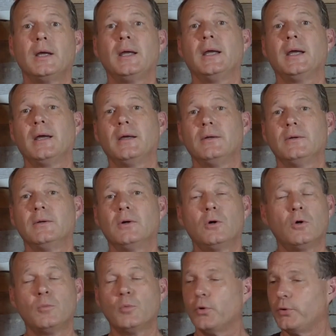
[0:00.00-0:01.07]
and
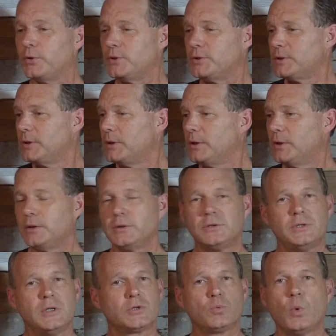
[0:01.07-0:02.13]
homeowners
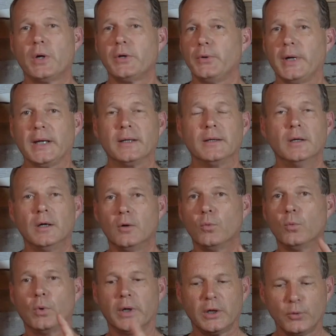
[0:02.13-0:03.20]
just wondering,
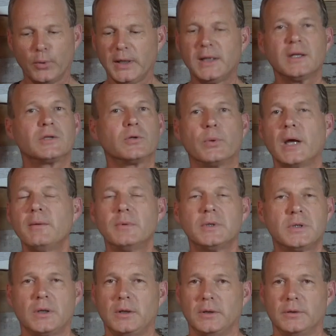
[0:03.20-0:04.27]
where do I get the right
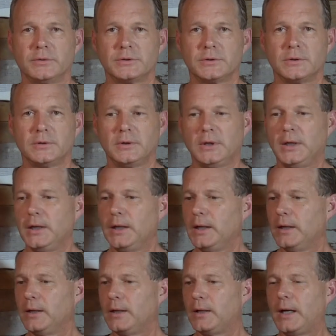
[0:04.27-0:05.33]
materials?
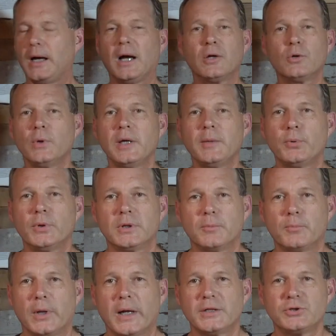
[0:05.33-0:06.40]
How do I put the
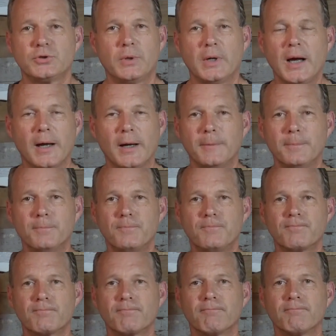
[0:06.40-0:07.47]
plaster on?
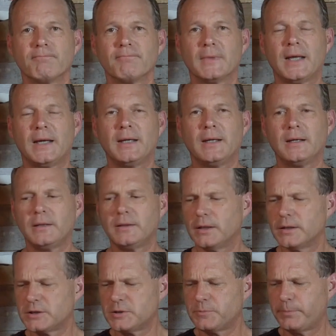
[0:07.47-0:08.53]
And
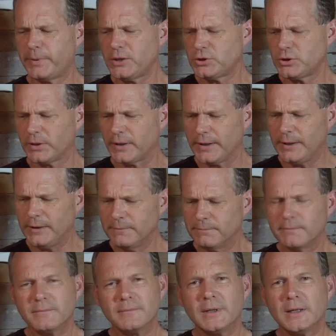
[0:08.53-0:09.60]
especially,
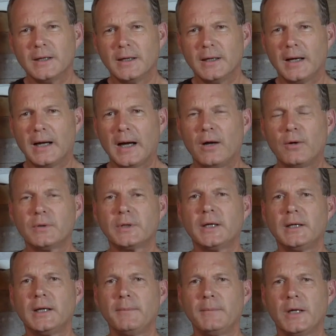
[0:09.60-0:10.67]
how
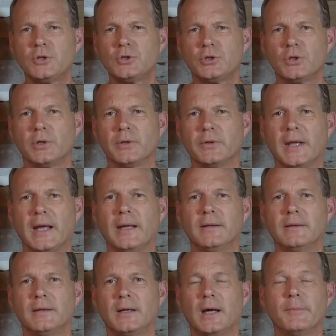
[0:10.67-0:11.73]
can I make sure that
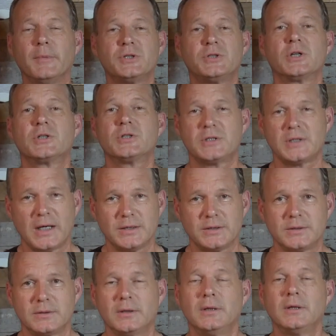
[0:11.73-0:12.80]
I'm a
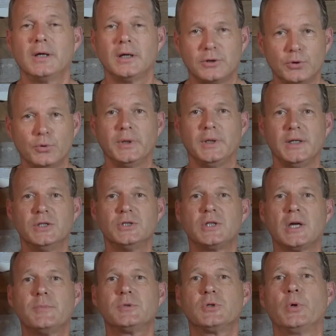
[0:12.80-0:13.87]
success at doing these
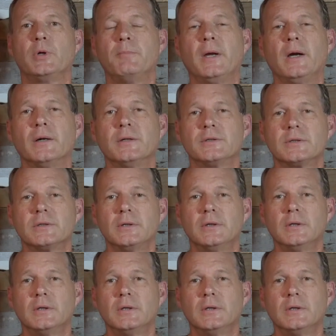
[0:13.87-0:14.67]
types of repairs?